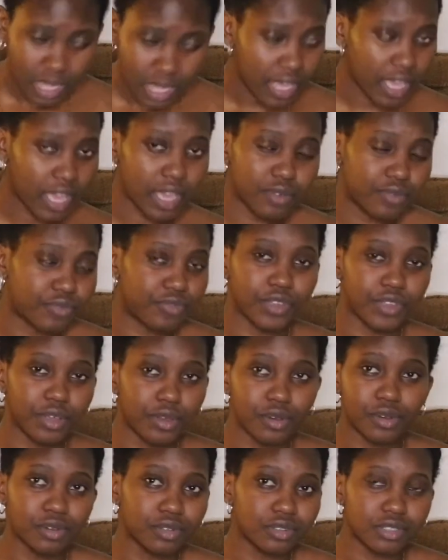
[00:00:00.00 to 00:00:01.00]
It
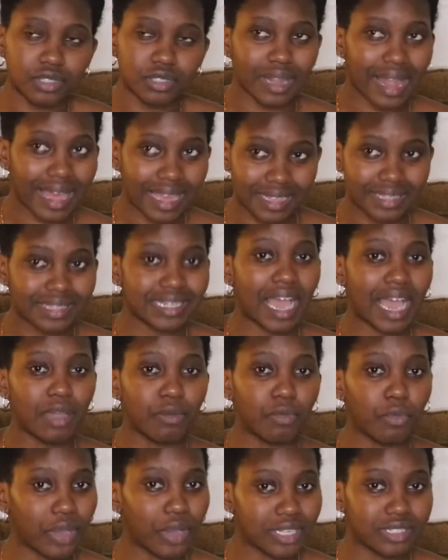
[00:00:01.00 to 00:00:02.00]
feels like
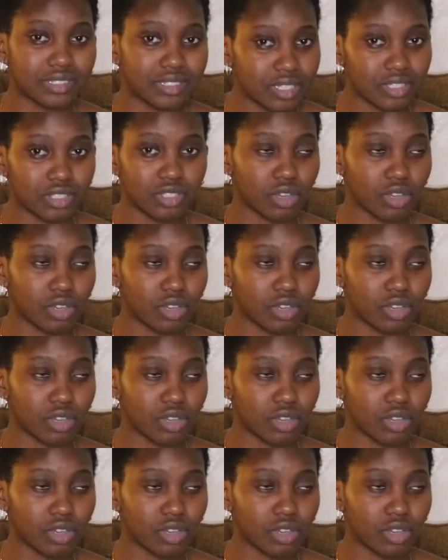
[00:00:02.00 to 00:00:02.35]
time wasted.